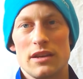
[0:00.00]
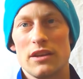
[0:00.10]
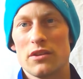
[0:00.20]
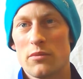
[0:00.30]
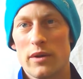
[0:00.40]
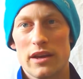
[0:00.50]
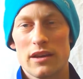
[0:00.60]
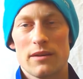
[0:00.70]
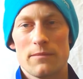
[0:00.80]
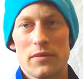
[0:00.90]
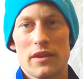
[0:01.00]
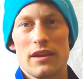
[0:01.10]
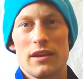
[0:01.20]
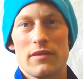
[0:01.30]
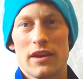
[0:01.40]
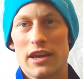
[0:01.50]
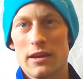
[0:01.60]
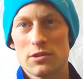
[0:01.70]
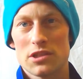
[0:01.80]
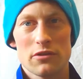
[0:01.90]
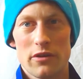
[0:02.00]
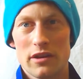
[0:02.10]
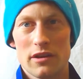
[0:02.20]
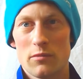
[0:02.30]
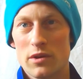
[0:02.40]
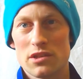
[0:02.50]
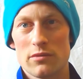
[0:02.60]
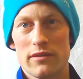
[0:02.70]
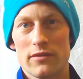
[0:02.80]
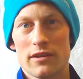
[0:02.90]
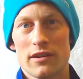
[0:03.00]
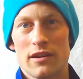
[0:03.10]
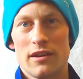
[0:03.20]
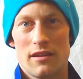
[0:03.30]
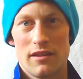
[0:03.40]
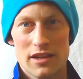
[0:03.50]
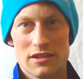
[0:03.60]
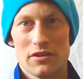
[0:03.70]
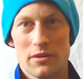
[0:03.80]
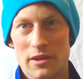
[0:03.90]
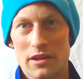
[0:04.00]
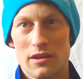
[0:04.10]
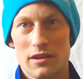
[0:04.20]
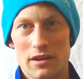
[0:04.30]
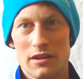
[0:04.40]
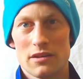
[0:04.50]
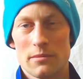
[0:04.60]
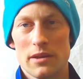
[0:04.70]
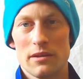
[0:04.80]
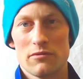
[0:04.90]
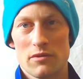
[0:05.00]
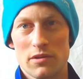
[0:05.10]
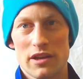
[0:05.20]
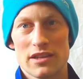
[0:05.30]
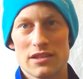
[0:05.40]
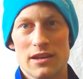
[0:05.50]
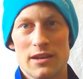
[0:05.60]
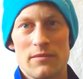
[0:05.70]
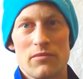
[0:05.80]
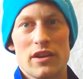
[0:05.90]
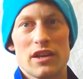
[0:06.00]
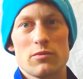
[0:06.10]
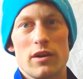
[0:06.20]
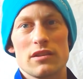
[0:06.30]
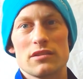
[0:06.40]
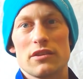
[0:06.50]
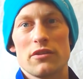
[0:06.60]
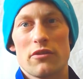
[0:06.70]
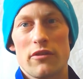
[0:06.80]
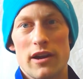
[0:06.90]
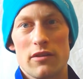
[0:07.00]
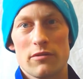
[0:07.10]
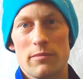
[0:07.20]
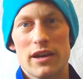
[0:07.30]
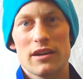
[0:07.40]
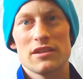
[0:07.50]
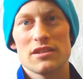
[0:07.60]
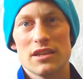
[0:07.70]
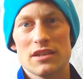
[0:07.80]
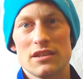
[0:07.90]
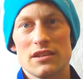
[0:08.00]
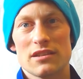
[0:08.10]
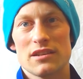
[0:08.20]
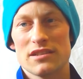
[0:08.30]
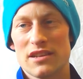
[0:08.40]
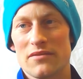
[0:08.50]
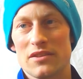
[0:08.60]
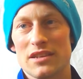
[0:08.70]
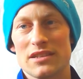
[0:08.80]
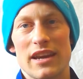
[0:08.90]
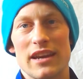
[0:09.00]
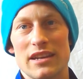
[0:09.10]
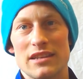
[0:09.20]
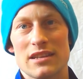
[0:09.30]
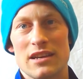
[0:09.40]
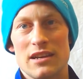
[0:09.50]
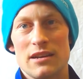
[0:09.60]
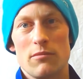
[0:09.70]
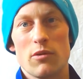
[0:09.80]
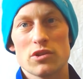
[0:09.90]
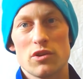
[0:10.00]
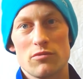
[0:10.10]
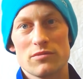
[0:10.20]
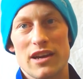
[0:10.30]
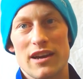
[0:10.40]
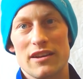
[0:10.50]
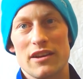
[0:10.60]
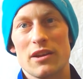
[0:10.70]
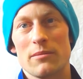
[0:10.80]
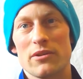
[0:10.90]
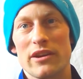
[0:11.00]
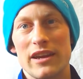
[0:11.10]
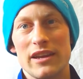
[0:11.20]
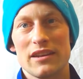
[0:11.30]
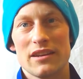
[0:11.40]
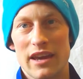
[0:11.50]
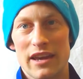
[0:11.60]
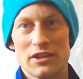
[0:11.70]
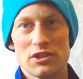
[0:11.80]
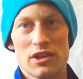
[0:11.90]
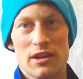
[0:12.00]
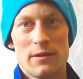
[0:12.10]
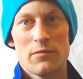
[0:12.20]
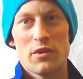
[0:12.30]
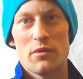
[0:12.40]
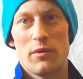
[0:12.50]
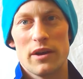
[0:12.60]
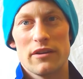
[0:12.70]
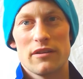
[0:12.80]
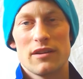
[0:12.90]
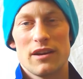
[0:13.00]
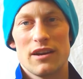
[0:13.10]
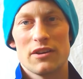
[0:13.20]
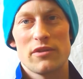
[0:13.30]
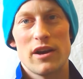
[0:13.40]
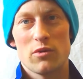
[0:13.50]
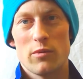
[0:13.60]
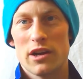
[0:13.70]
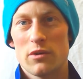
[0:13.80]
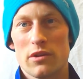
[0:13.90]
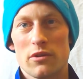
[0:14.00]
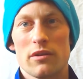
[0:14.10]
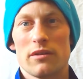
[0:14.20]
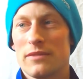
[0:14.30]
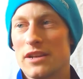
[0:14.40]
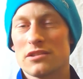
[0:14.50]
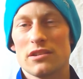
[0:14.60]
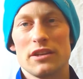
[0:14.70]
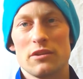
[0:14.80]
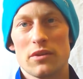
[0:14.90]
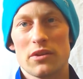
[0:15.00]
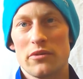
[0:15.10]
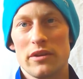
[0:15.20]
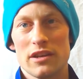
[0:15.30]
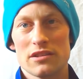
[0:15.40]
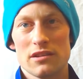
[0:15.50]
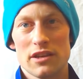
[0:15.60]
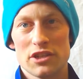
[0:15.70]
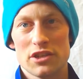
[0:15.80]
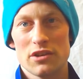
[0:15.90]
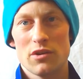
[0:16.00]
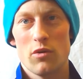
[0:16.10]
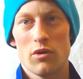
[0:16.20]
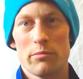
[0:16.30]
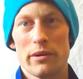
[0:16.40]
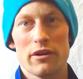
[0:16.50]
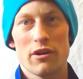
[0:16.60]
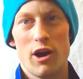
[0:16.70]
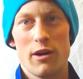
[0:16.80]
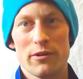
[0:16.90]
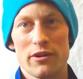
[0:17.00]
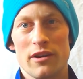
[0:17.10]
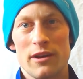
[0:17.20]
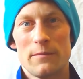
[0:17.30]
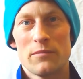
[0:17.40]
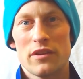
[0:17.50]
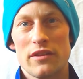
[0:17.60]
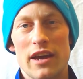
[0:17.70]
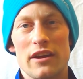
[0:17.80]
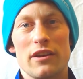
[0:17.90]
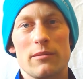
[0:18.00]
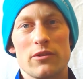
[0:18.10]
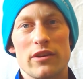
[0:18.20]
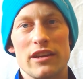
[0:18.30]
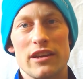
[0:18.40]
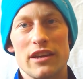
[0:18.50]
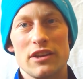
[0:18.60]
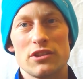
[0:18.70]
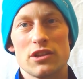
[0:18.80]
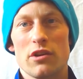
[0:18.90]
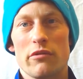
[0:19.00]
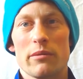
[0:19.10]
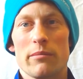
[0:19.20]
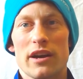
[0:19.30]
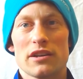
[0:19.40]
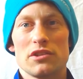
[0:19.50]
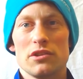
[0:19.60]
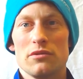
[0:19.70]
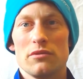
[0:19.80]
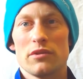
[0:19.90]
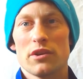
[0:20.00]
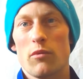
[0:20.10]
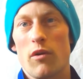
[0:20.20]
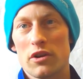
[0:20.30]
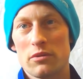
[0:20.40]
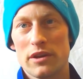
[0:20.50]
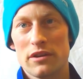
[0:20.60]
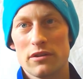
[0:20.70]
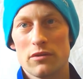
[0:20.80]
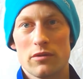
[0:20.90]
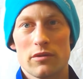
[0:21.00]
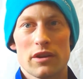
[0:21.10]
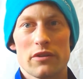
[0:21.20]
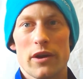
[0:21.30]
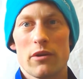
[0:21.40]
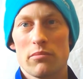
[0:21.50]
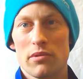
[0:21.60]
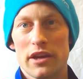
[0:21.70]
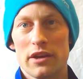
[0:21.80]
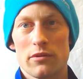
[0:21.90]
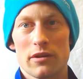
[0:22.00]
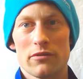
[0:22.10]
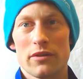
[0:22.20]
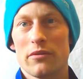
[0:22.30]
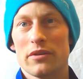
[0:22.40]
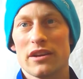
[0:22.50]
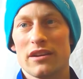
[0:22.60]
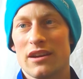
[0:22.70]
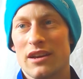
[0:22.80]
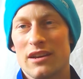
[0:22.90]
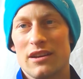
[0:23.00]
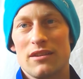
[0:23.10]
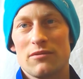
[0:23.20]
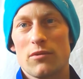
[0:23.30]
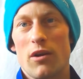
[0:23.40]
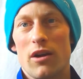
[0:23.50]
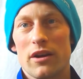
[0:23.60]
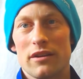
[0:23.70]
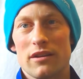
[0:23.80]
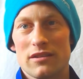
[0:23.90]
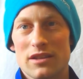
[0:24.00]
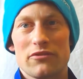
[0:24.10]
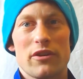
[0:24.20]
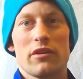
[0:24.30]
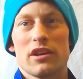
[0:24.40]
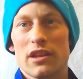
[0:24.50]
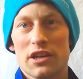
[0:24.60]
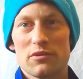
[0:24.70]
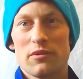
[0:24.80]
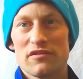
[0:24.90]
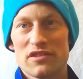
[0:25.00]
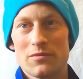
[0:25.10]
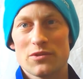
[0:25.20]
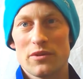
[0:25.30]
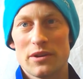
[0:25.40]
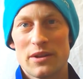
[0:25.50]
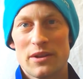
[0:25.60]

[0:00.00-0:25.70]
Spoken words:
either way, if that cable is degraded whatsoever, that's going to be needed to be replaced, as well as your ground. Back in the 60s, 70s, 80s, most homes had a number 8 gauge wire, ground wire, whether insulated with green insulation or bare copper. They had a number 8 gauge going back to your water meter or a ground plate or a grounding rod, a grounding electrode of some sort.